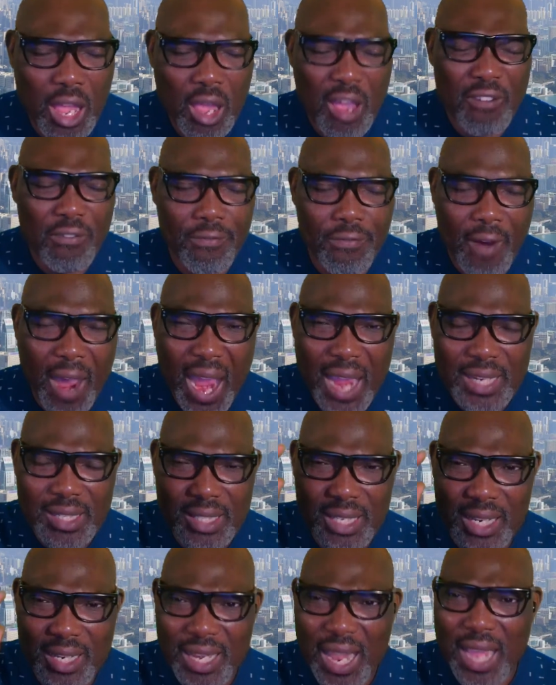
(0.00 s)

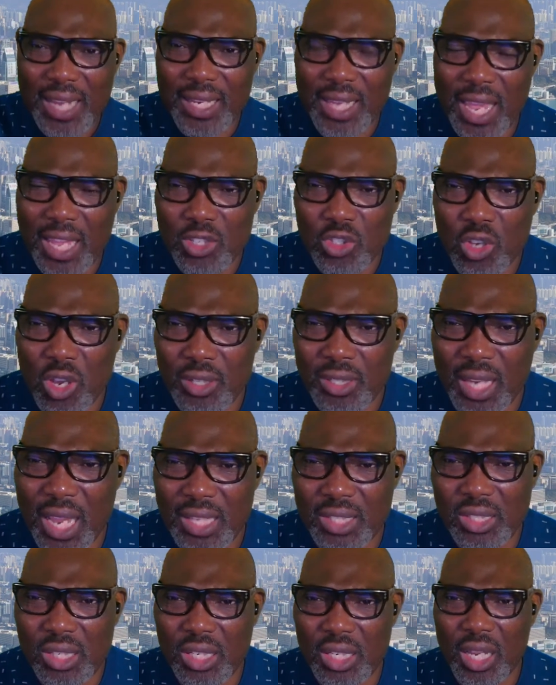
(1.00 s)
fighting against your
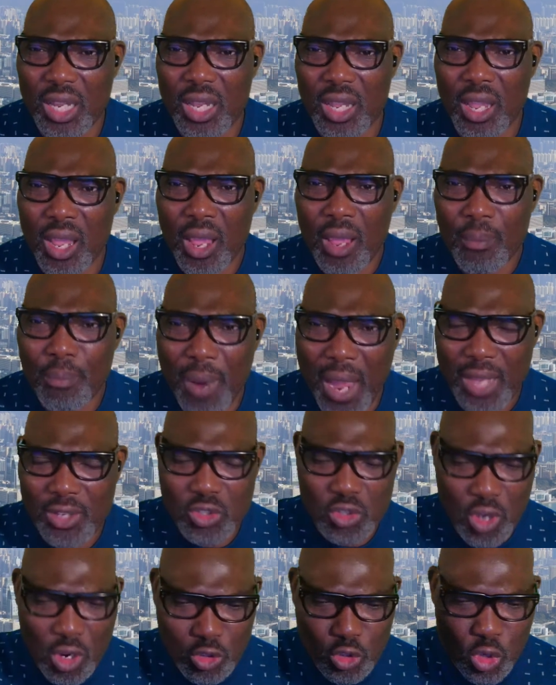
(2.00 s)
destiny
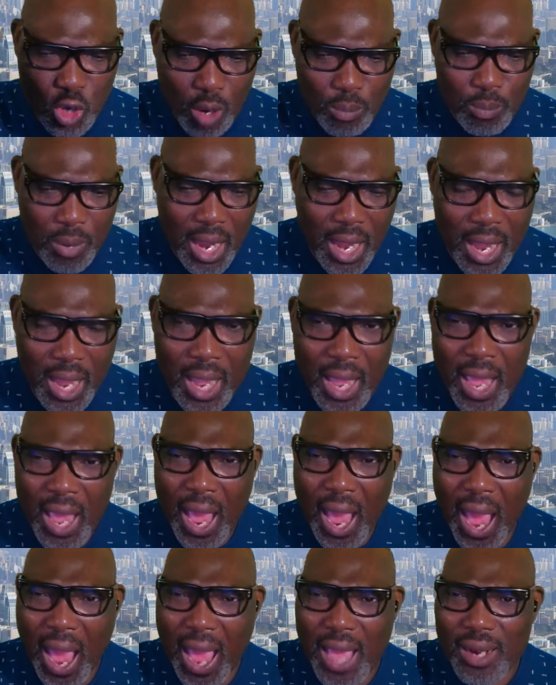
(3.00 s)
Pastor Tokwe,
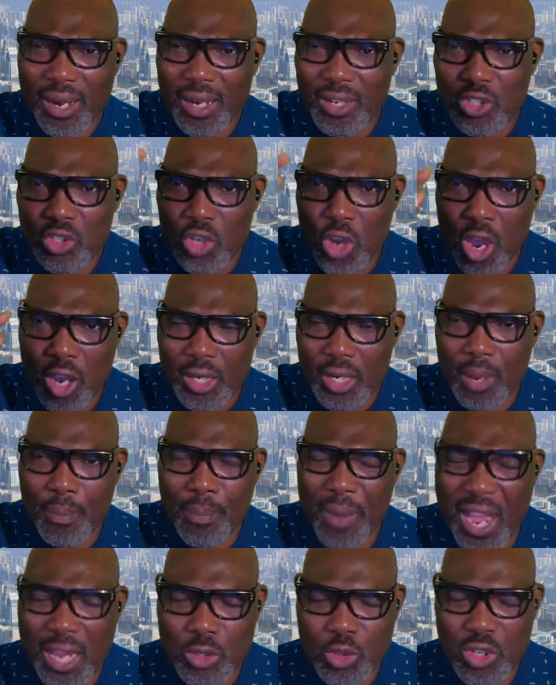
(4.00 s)
I return
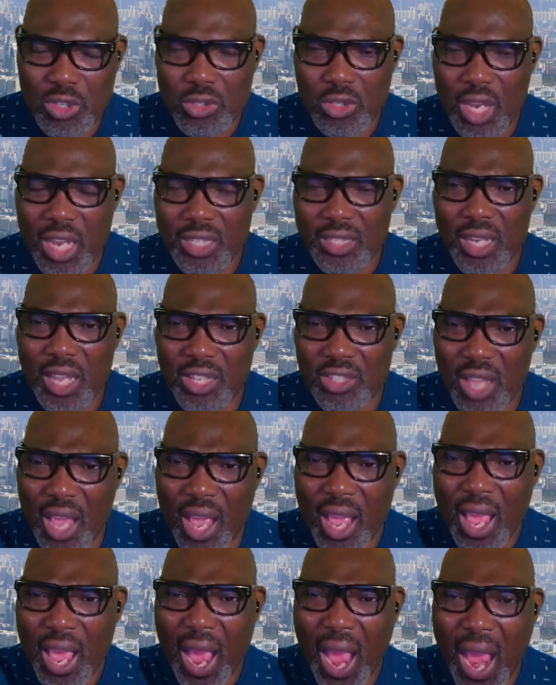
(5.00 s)
it back to senders.
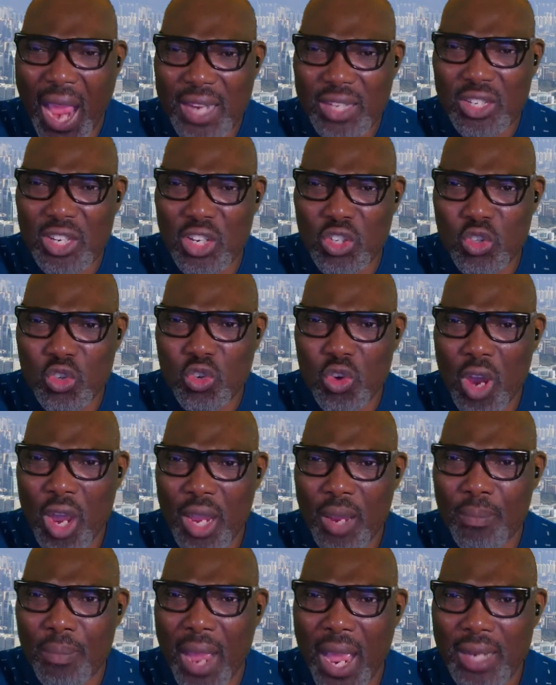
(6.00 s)
I
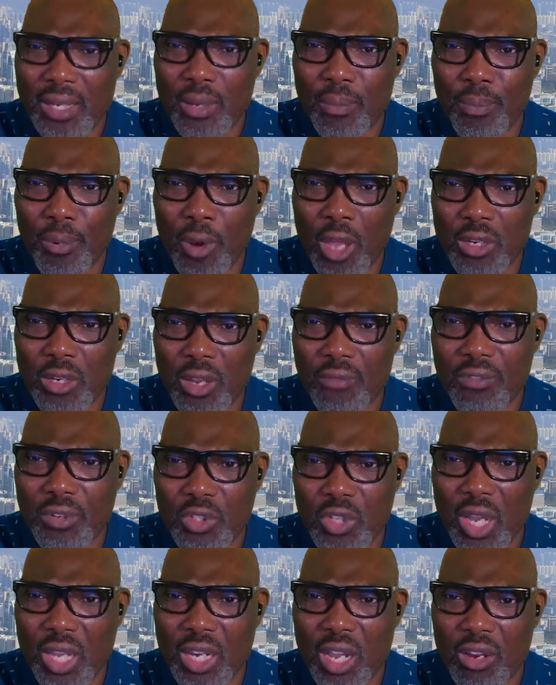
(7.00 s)
destroy by the blood of
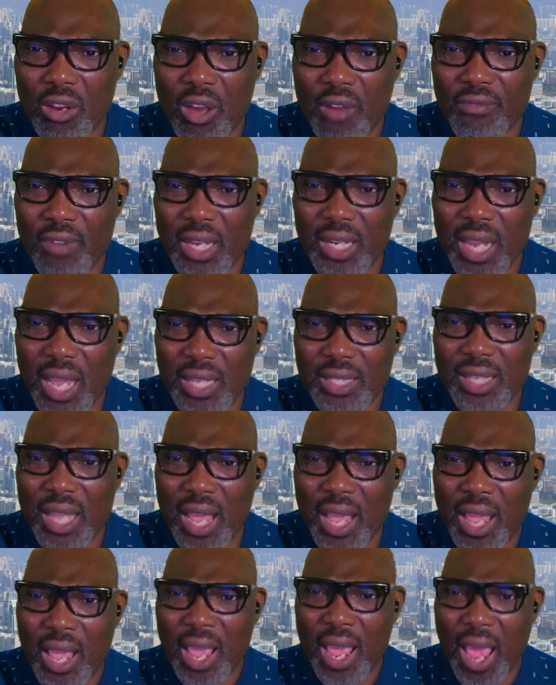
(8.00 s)
eternal covenant
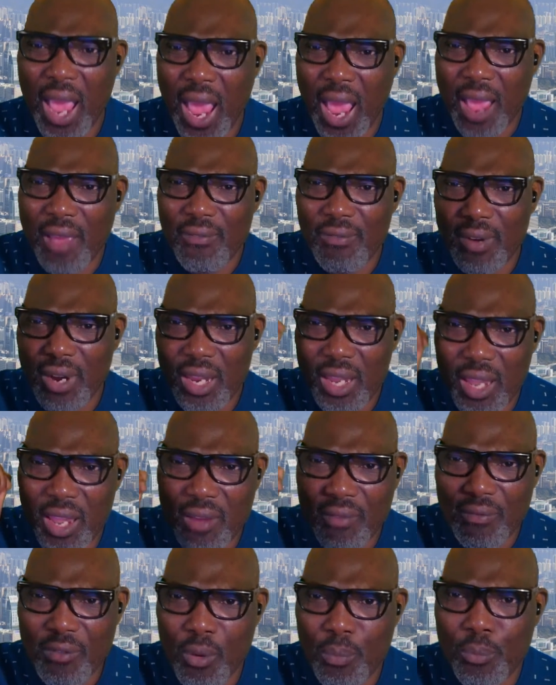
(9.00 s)
uh, every
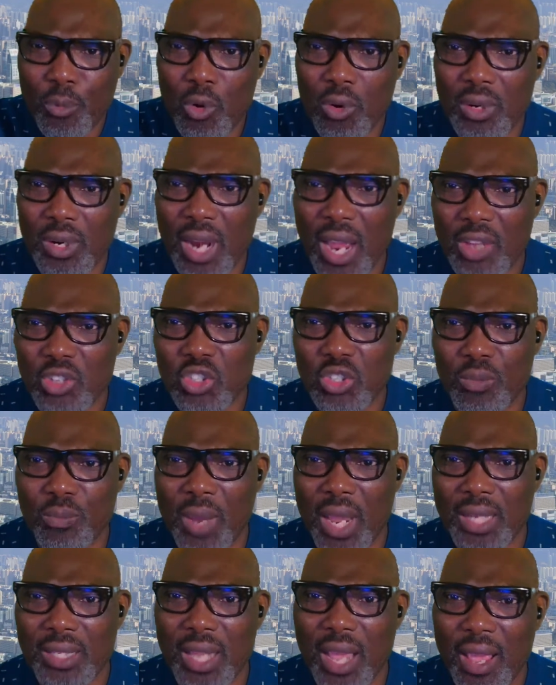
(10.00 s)
evil
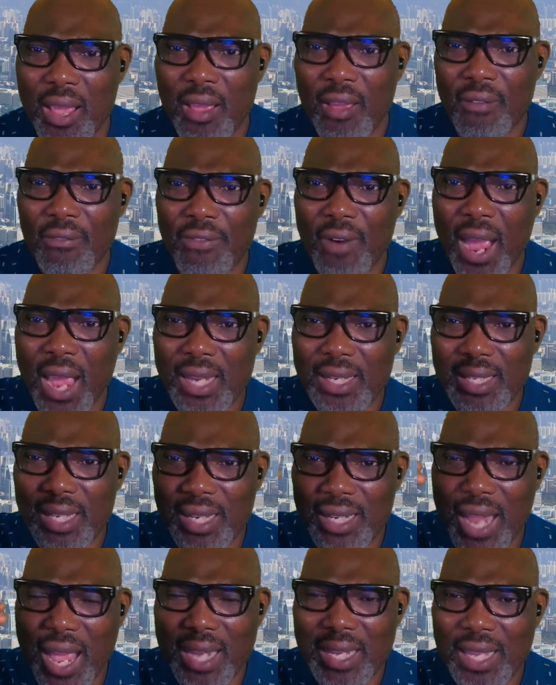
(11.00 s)
pronouncement uh,
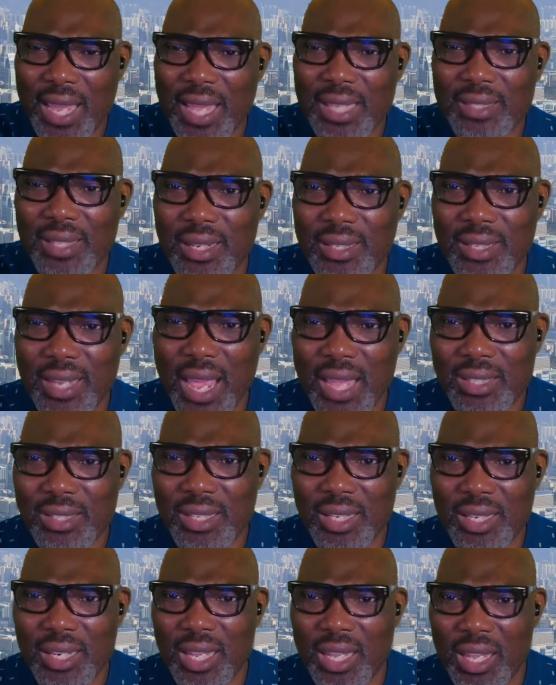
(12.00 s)
fighting against the
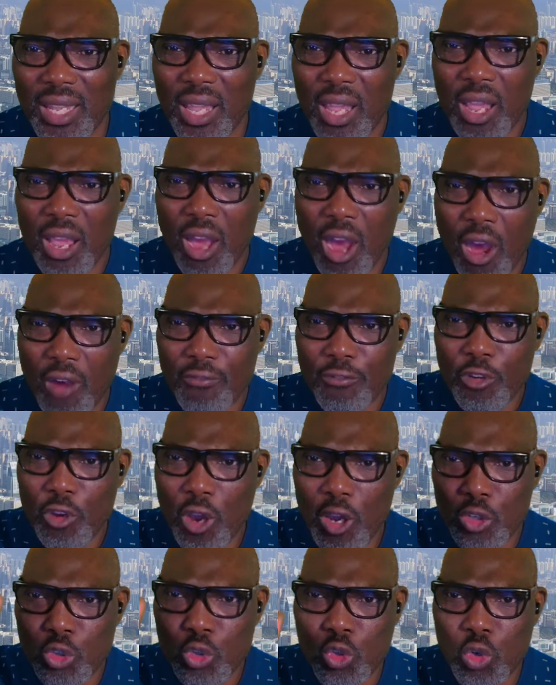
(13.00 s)
destiny of
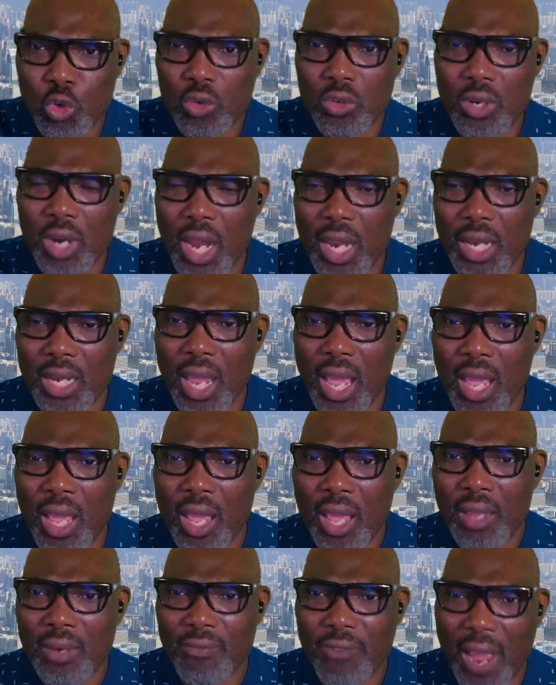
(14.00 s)
your children,
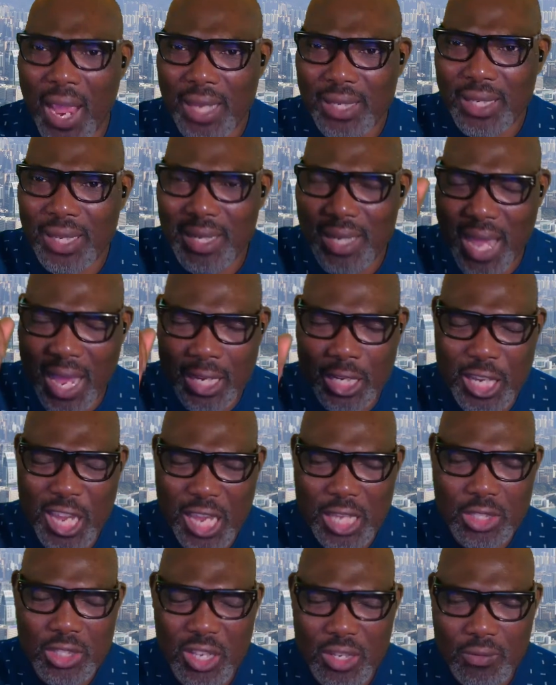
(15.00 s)
uh, fighting
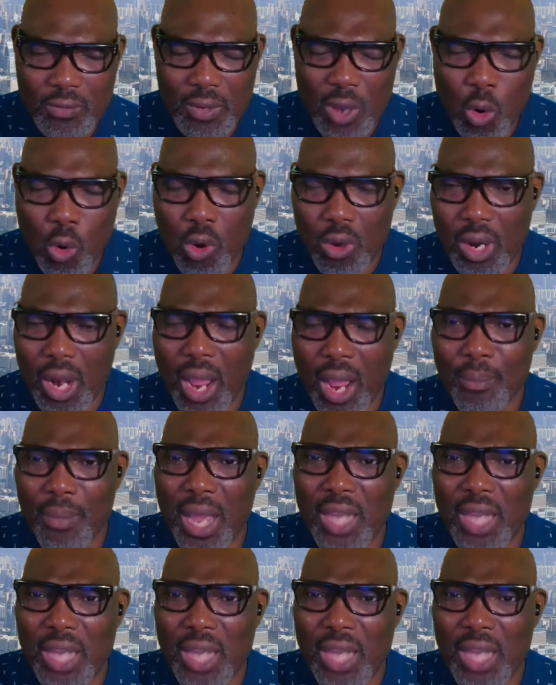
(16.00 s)
against the oh, Torah